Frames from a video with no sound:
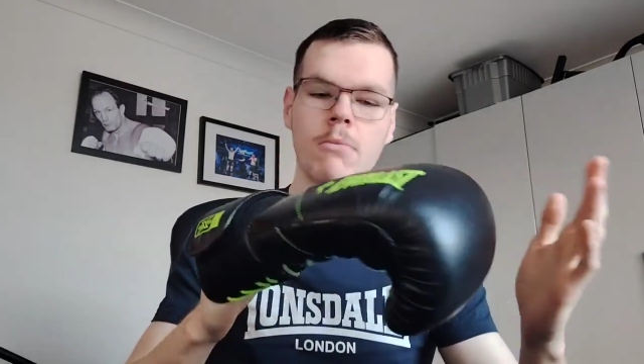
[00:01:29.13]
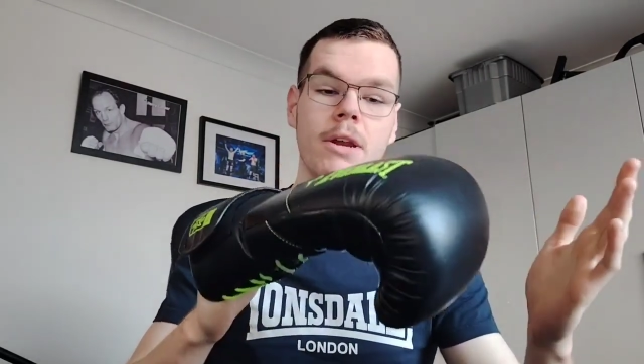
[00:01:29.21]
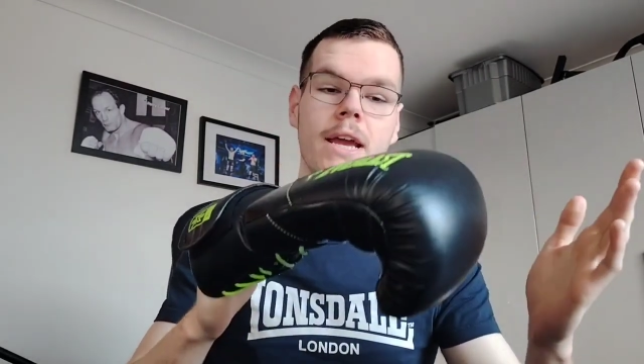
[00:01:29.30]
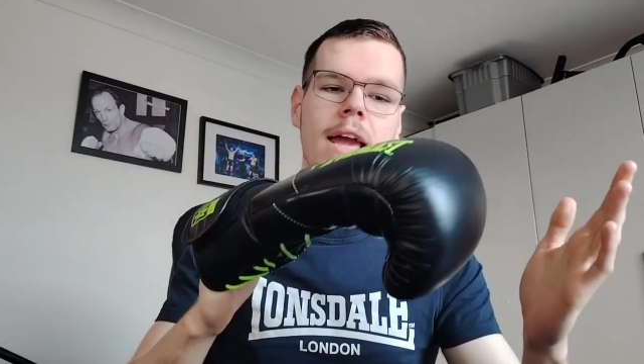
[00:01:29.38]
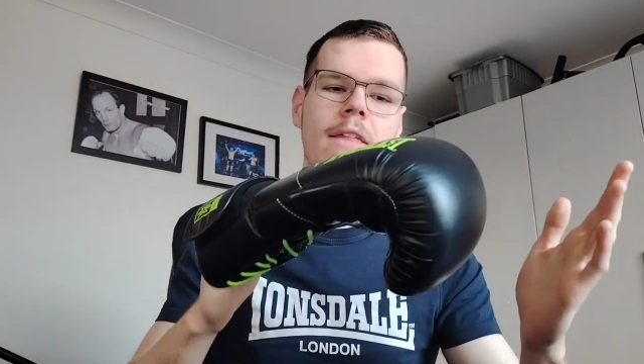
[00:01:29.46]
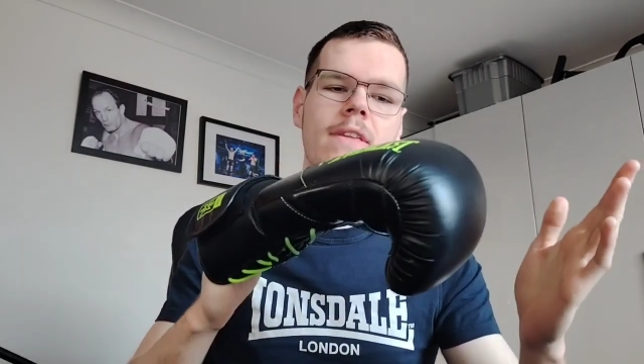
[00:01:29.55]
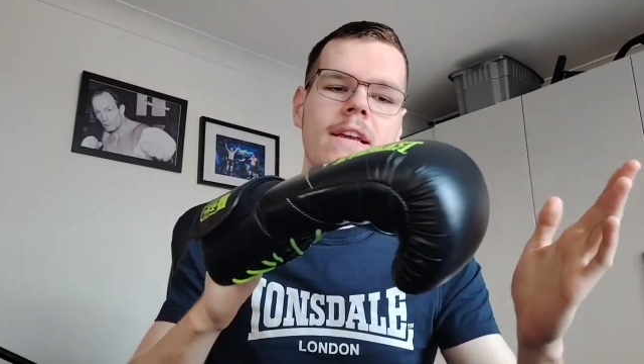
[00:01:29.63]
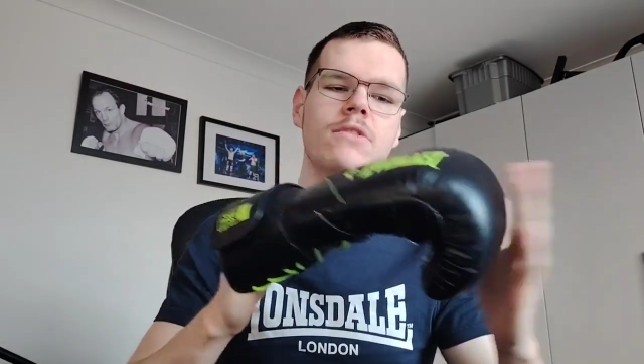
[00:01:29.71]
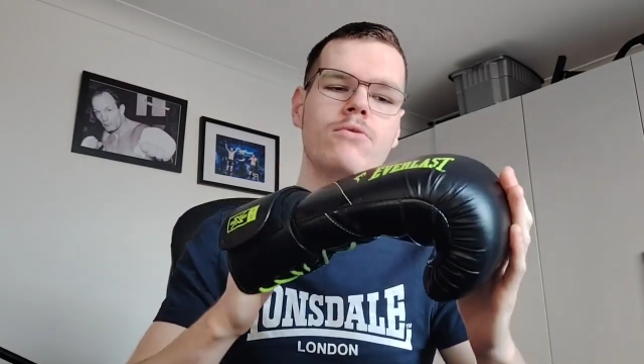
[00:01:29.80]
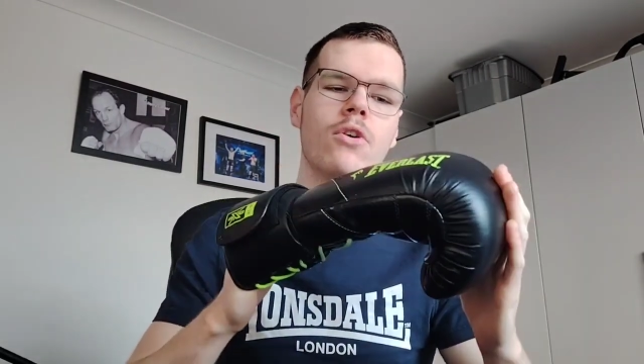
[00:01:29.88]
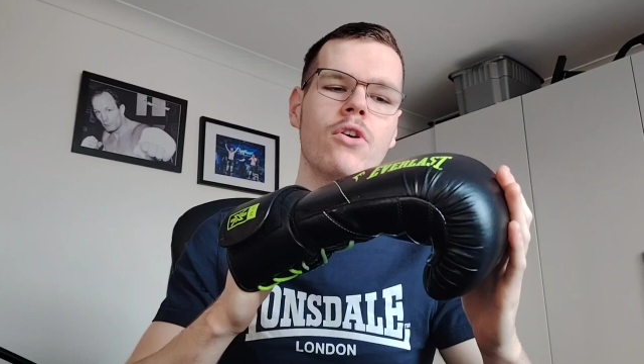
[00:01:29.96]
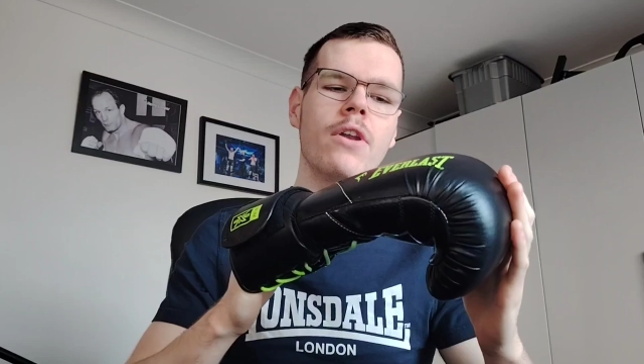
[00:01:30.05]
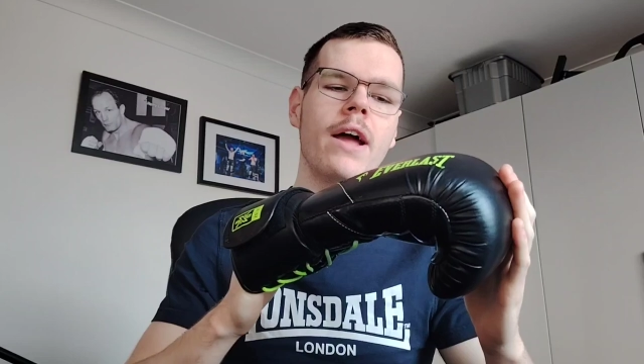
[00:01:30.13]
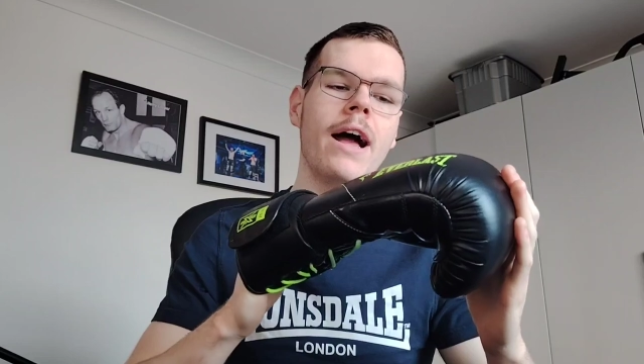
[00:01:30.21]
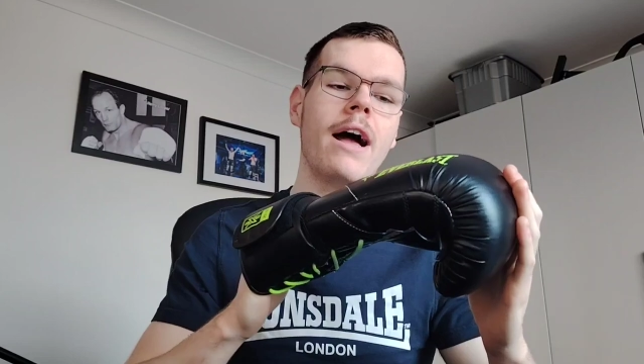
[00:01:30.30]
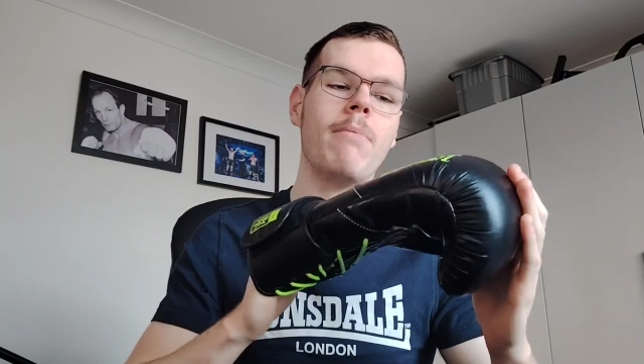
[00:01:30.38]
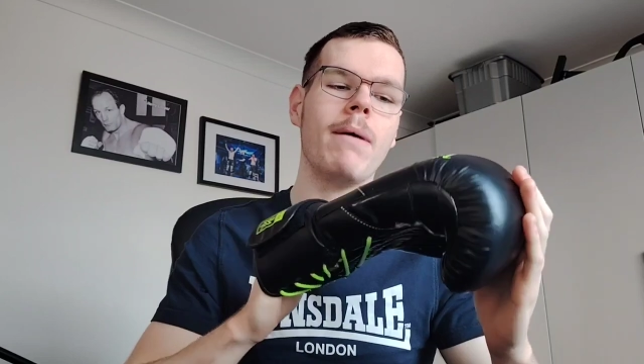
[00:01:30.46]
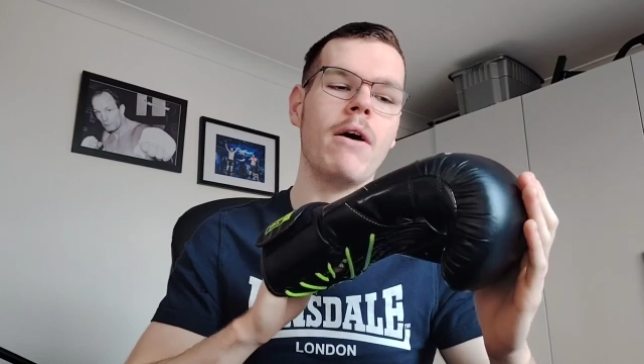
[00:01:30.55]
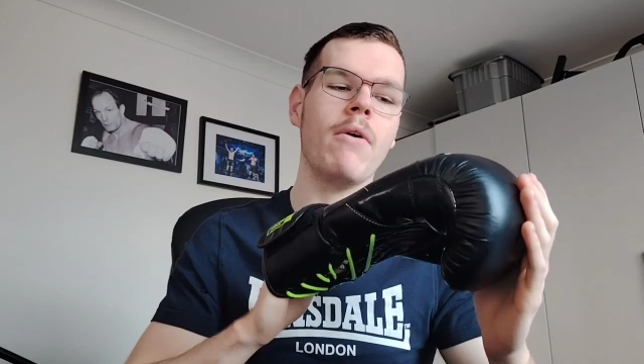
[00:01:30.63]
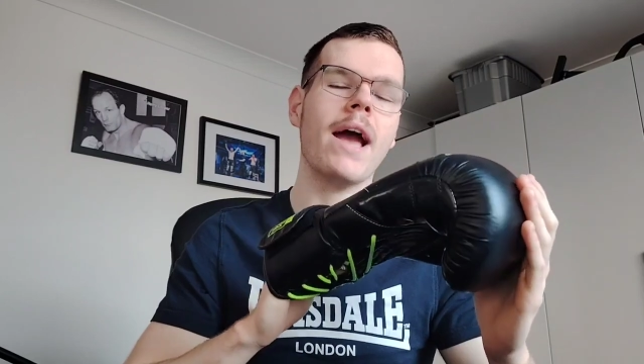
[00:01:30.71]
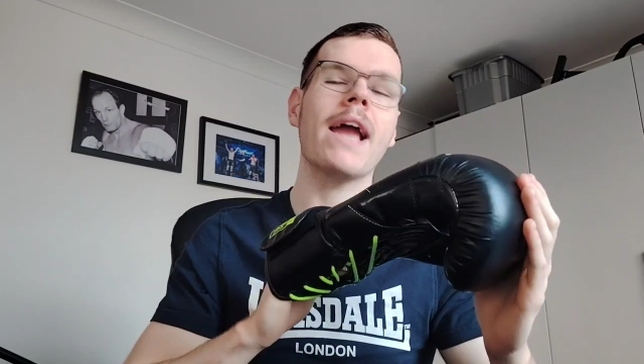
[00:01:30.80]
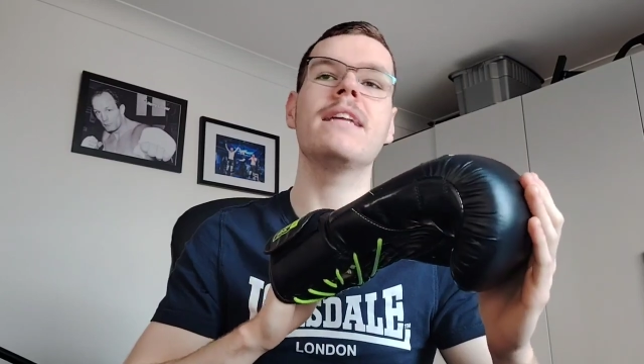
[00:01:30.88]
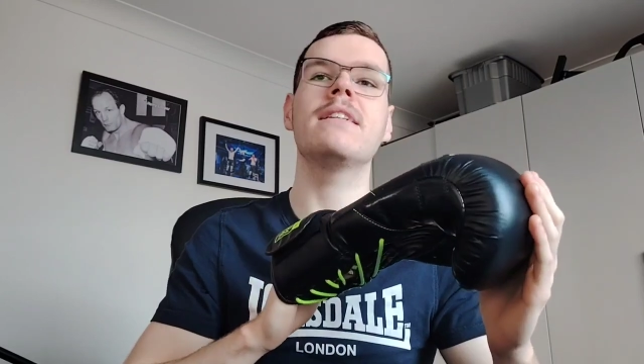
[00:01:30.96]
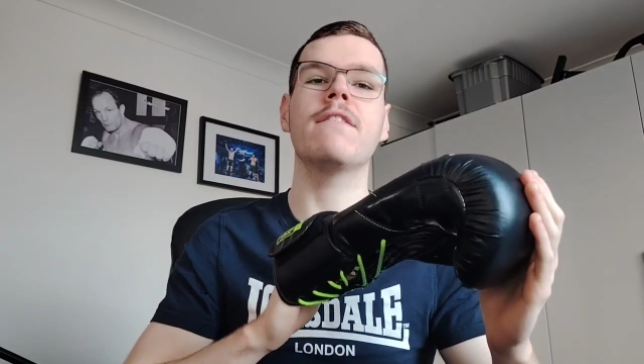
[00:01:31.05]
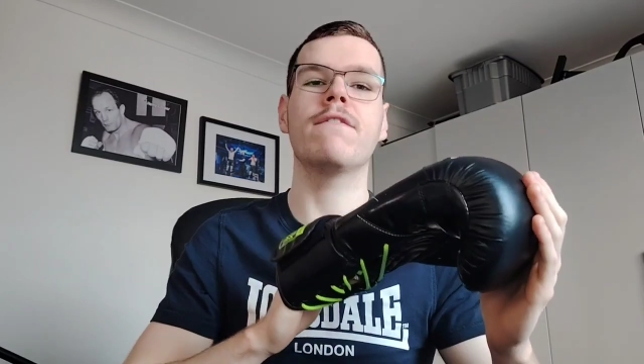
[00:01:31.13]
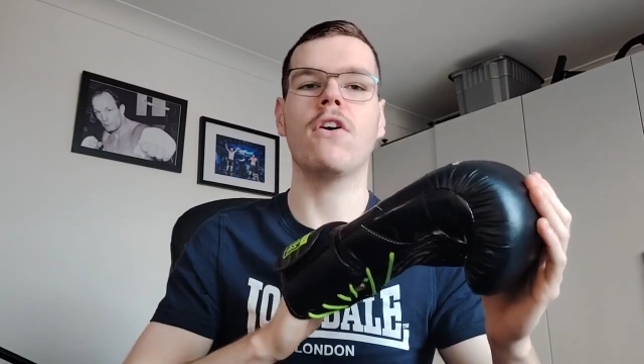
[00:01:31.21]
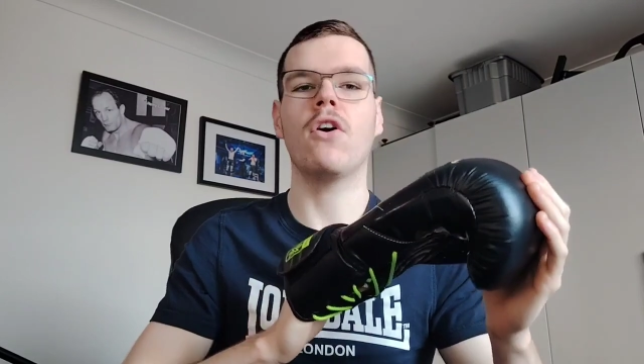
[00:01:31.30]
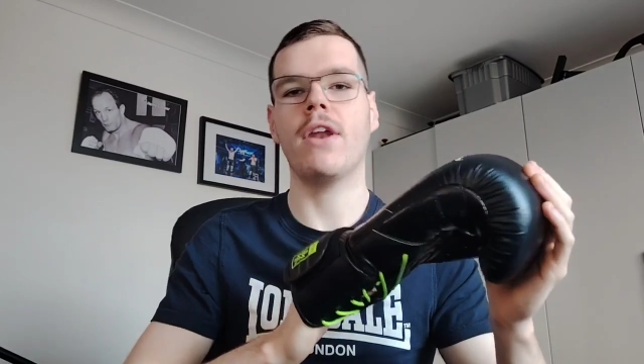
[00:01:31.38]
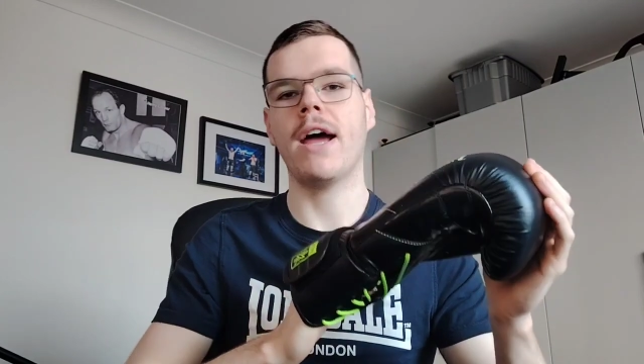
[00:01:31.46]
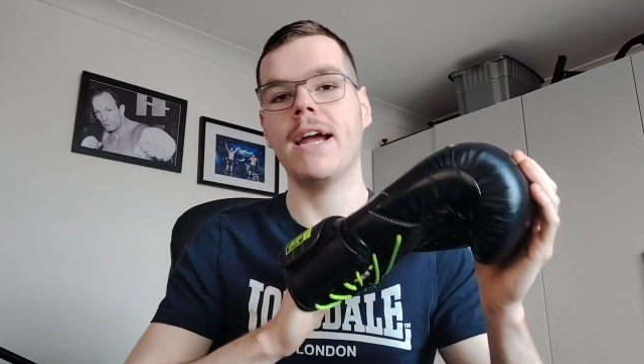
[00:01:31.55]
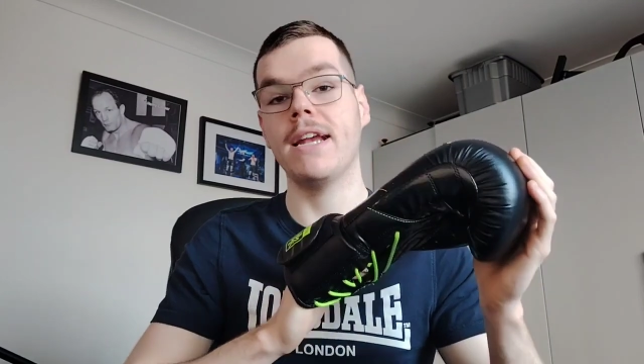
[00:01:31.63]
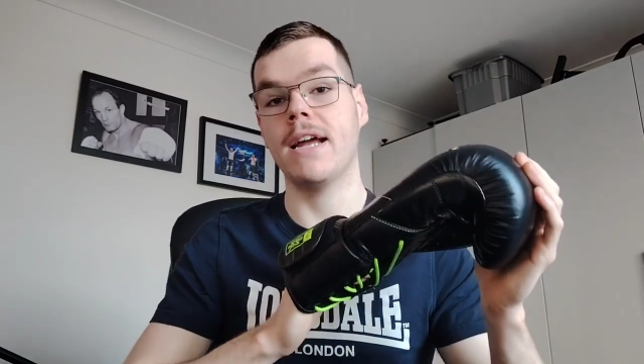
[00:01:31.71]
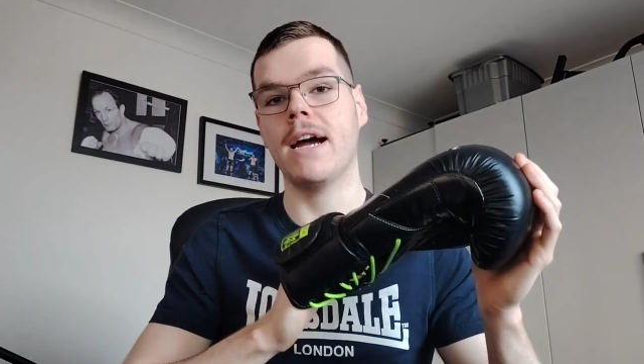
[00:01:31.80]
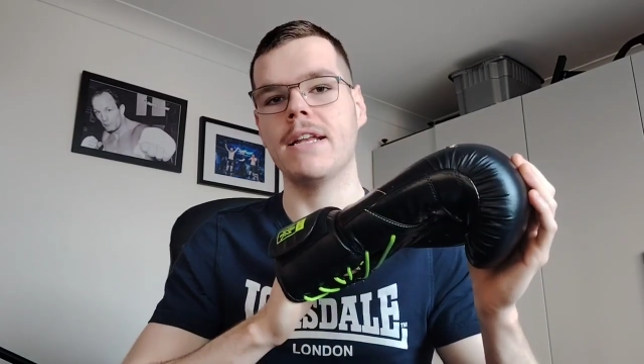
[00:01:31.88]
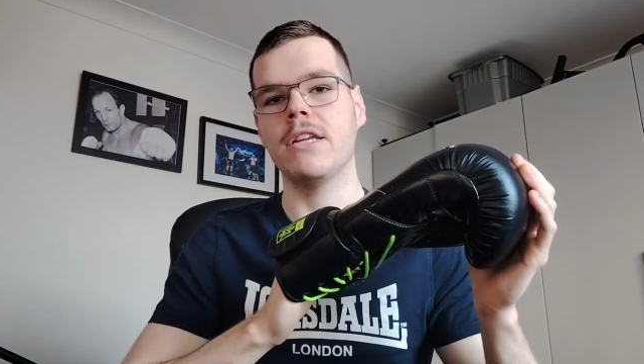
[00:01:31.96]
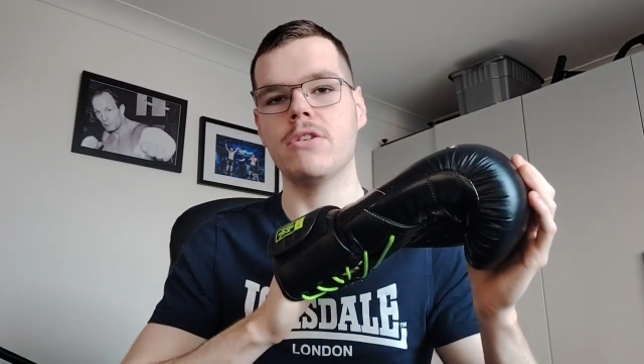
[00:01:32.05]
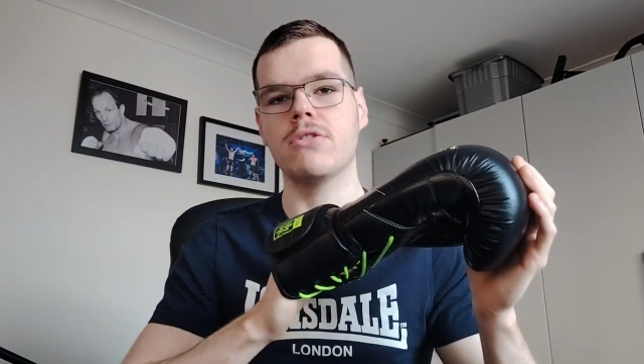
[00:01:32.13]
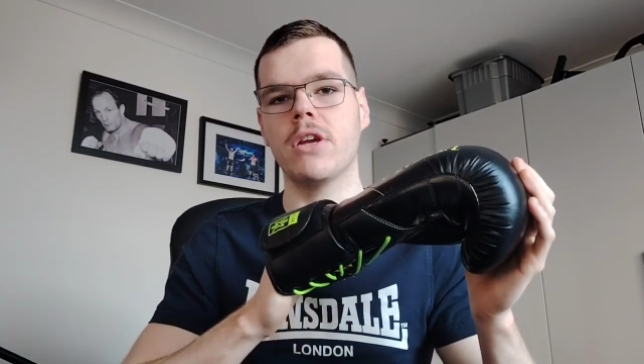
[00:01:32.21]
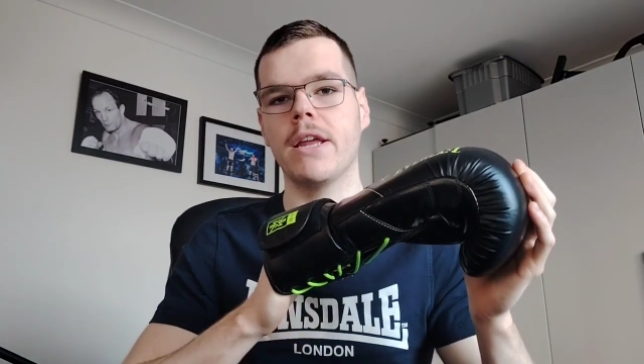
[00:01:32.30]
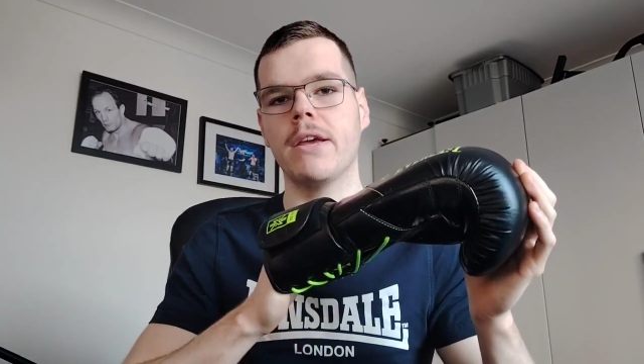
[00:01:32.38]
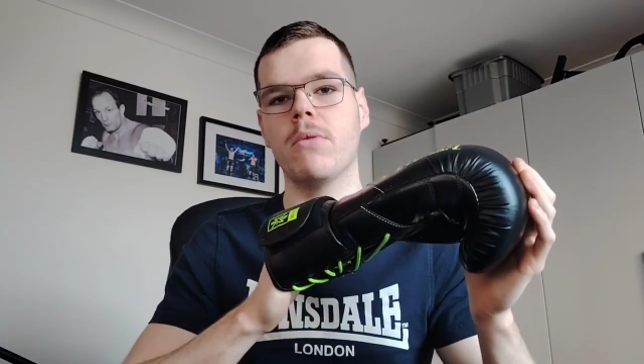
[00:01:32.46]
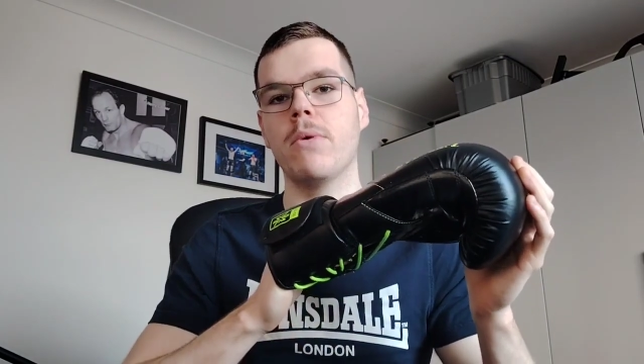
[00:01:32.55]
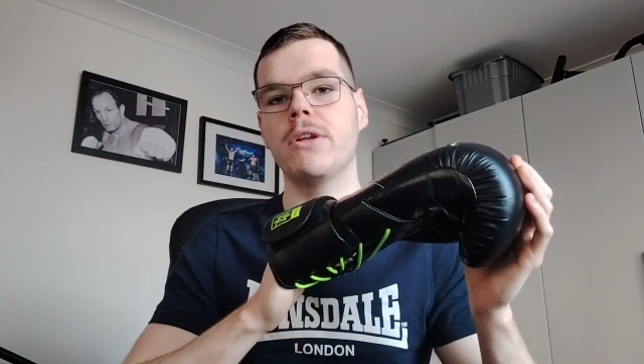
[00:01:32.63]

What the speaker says: But again, these run at about £84.99 usually,